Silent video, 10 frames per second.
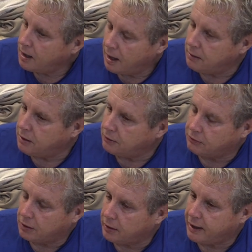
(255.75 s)
And
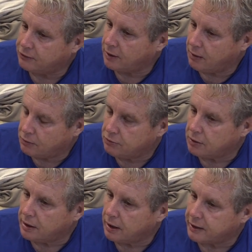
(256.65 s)
the last thing I would
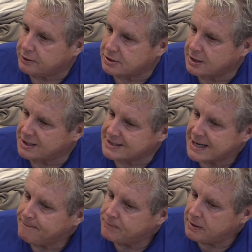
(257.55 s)
really like to say is,
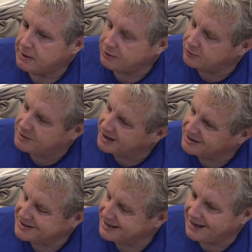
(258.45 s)
this is not
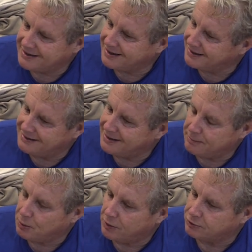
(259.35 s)
just an
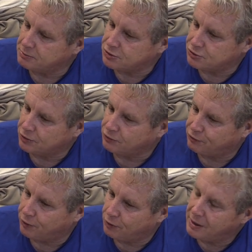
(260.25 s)
anti-Debbie Wasserman Schultz
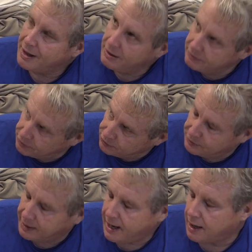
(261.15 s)
vote. This is
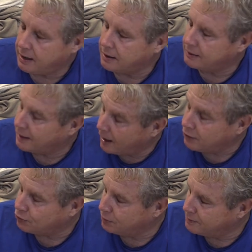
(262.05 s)
a candidate that I
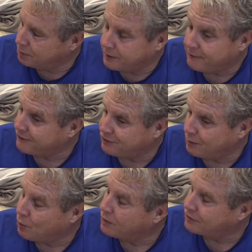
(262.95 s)
truly believe I've
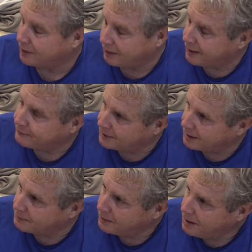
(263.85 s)
seen once in a
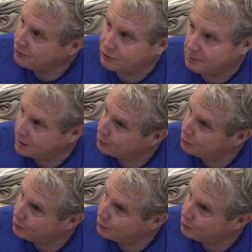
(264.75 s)
lifetime. Somebody